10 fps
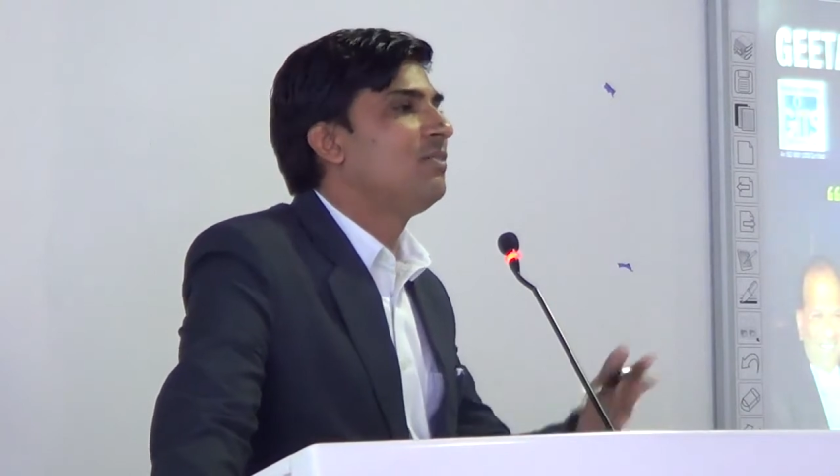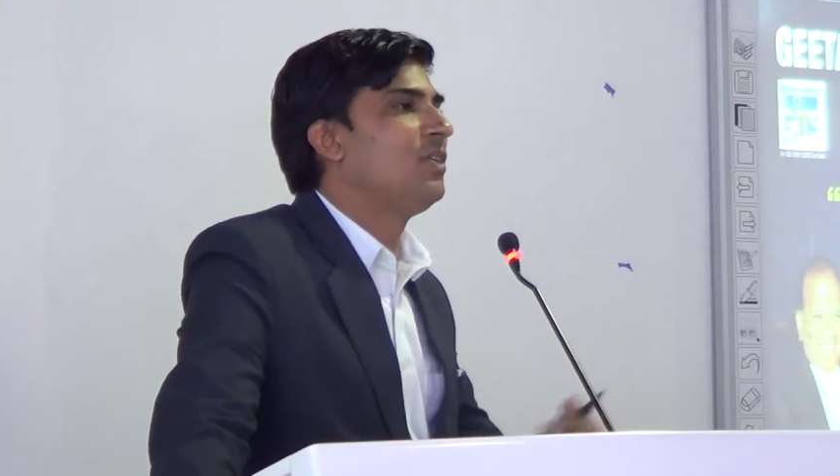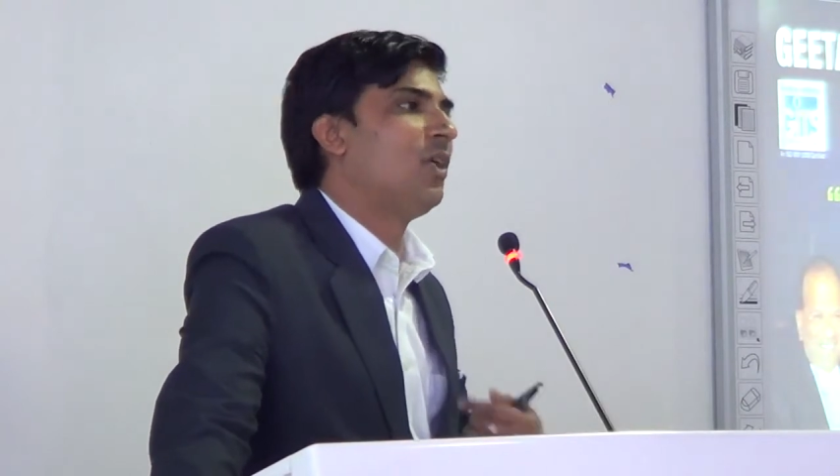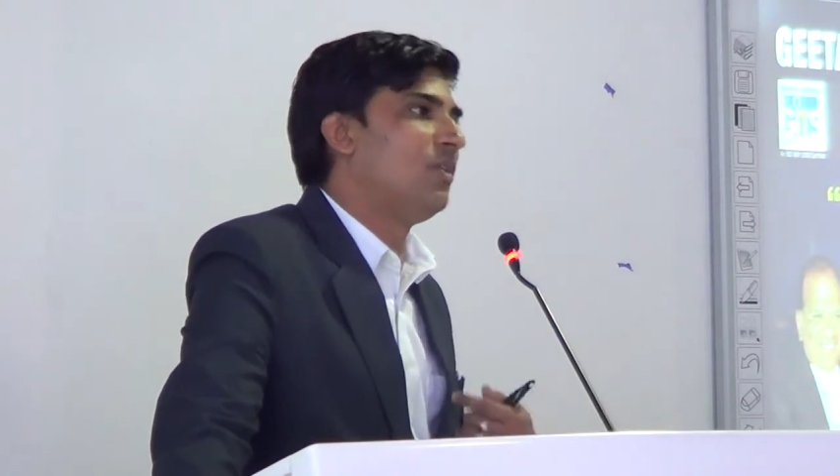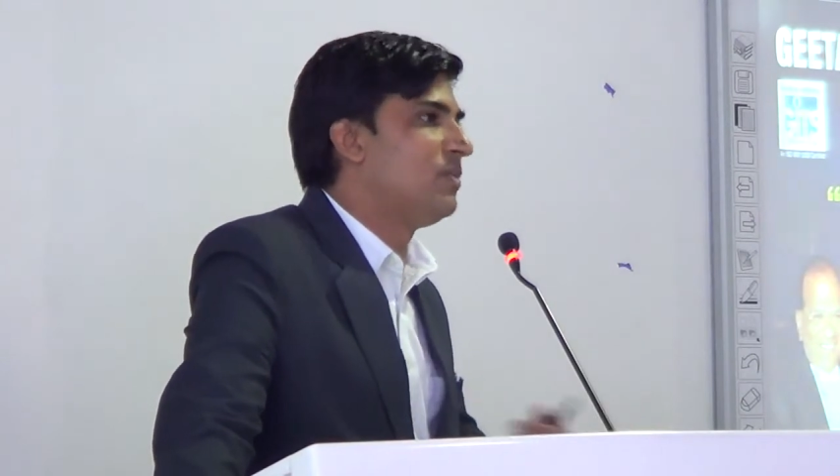
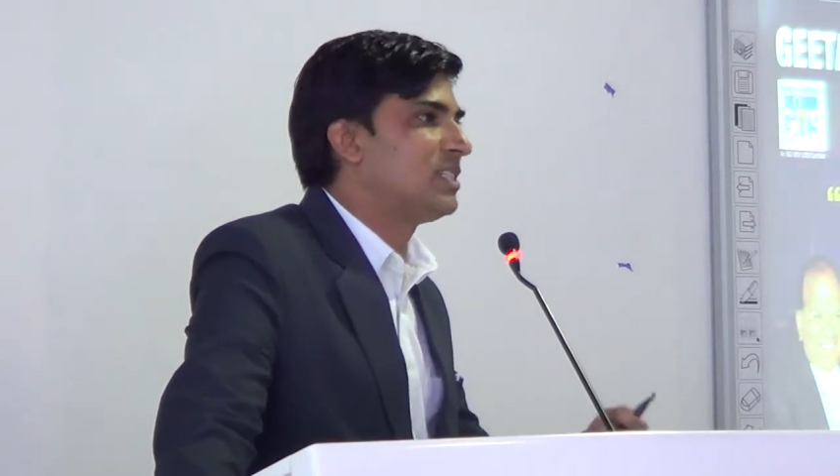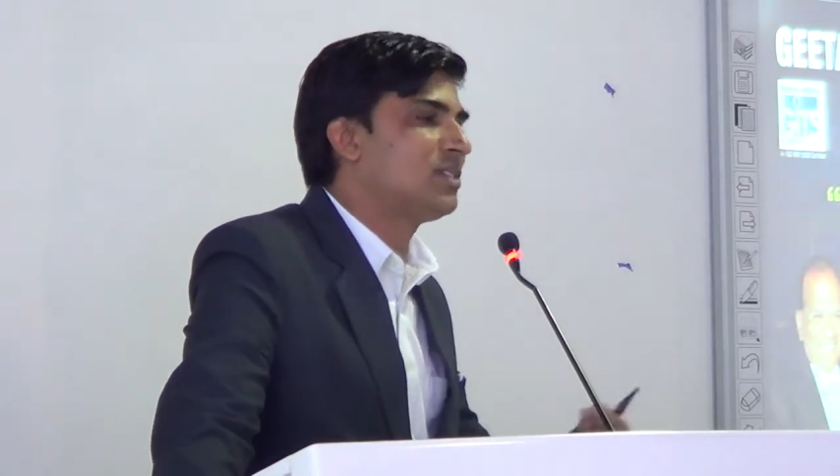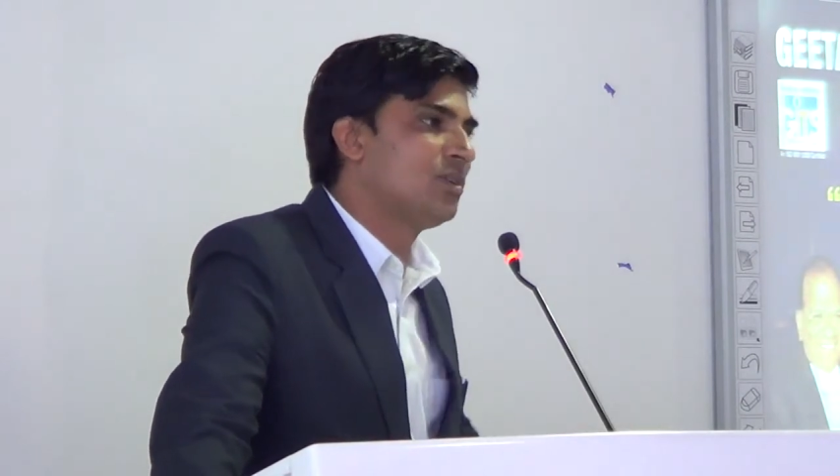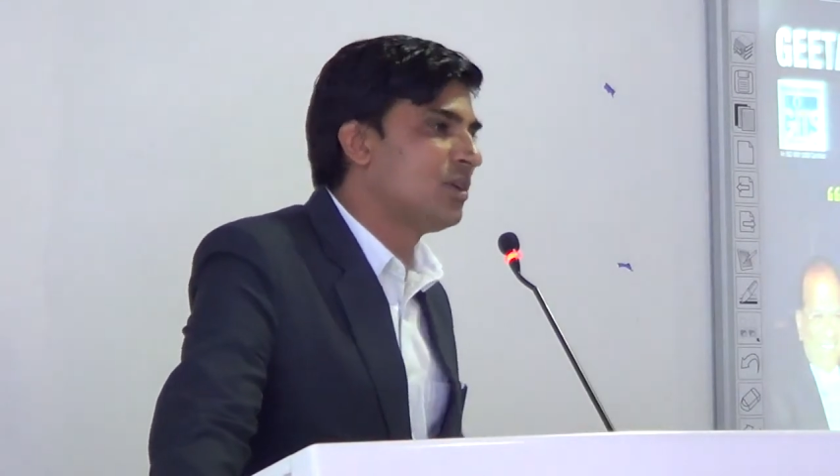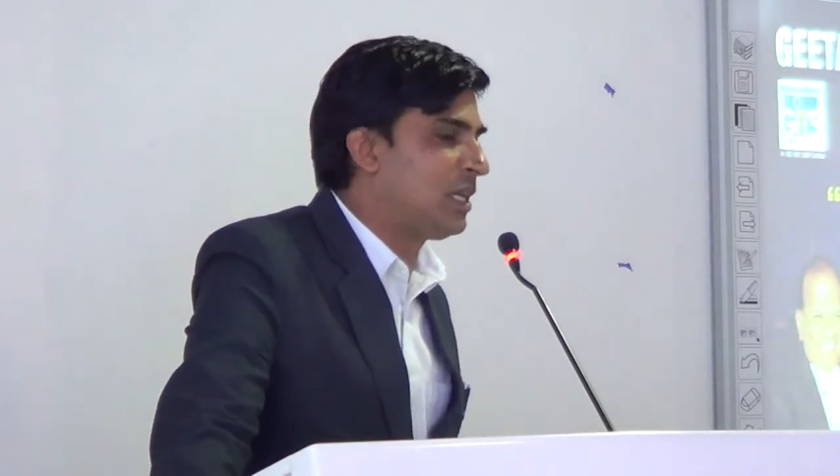we
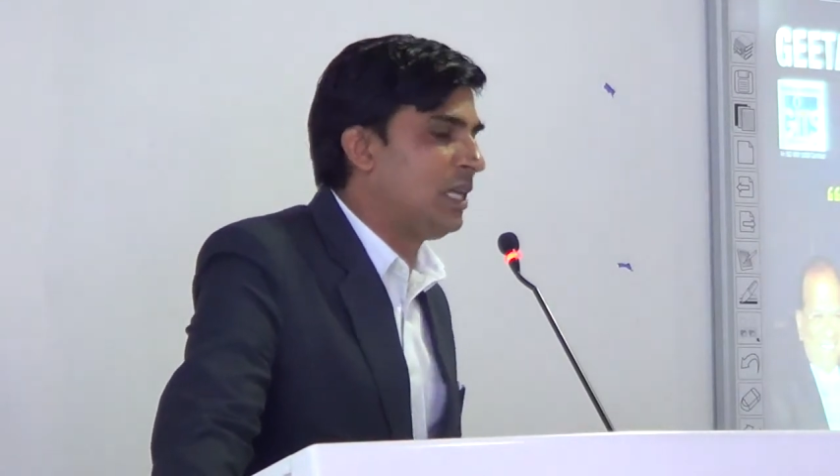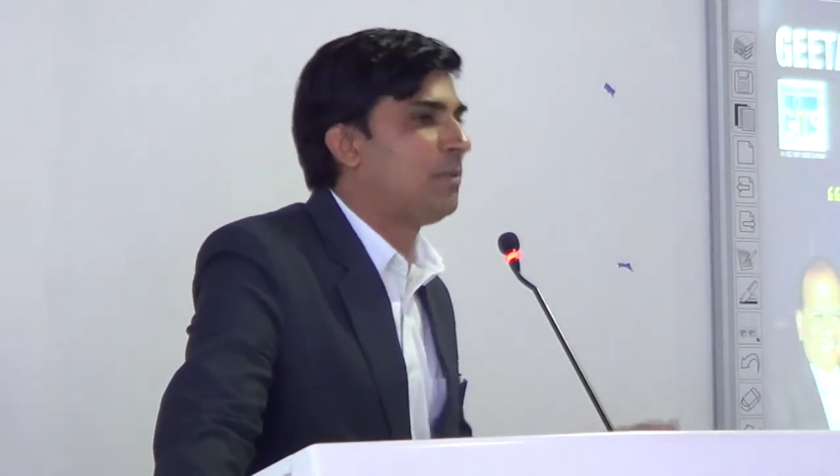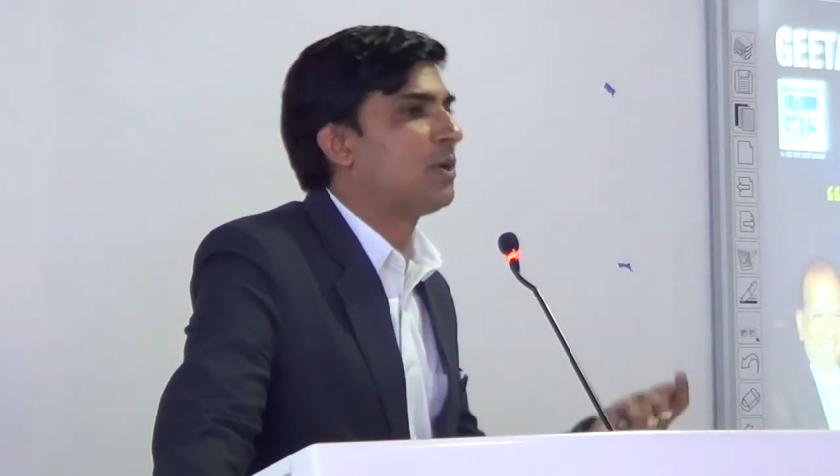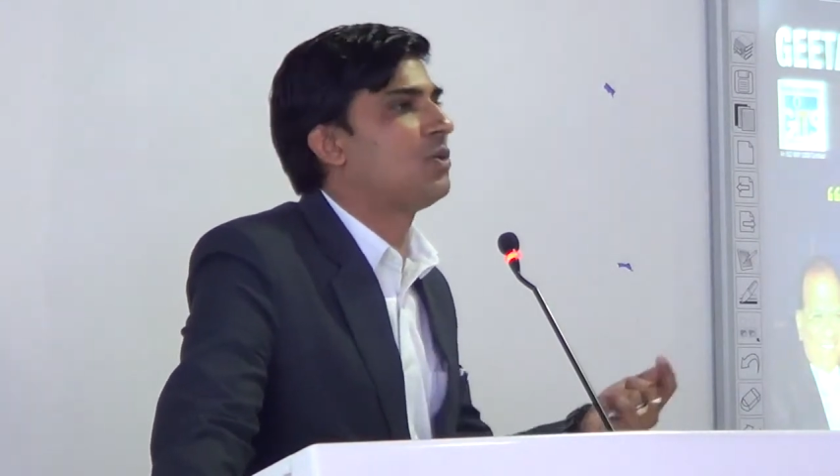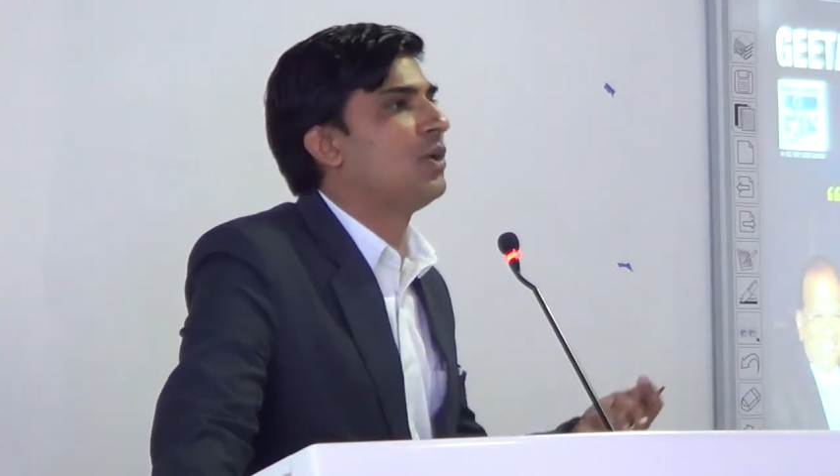always
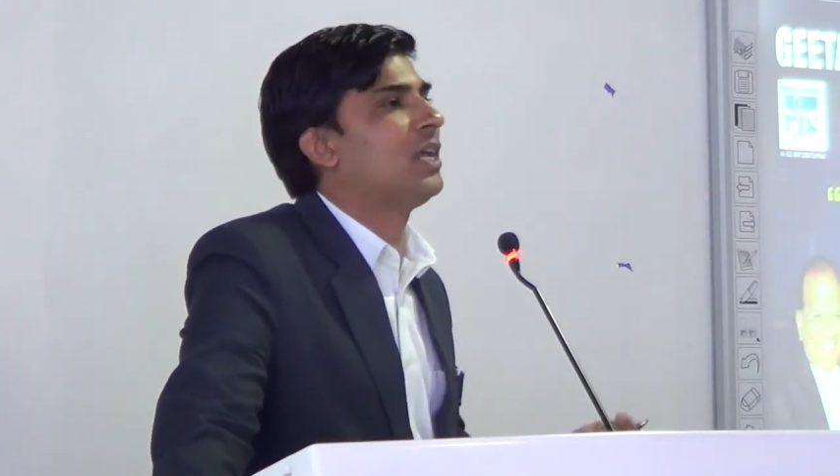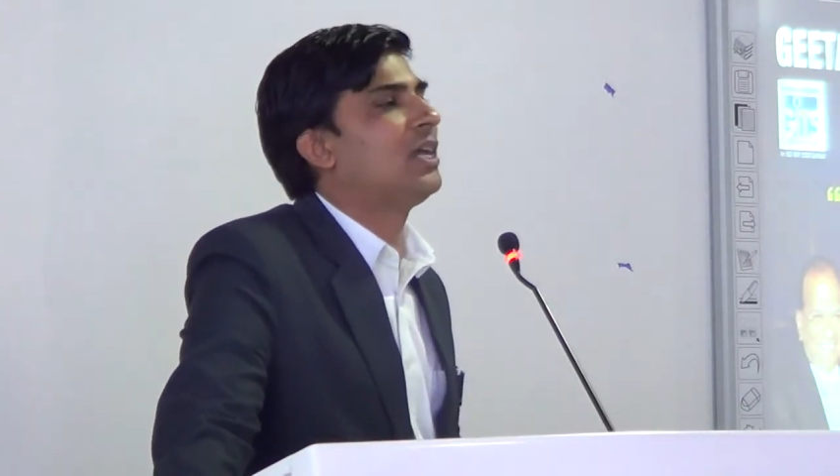keep on going,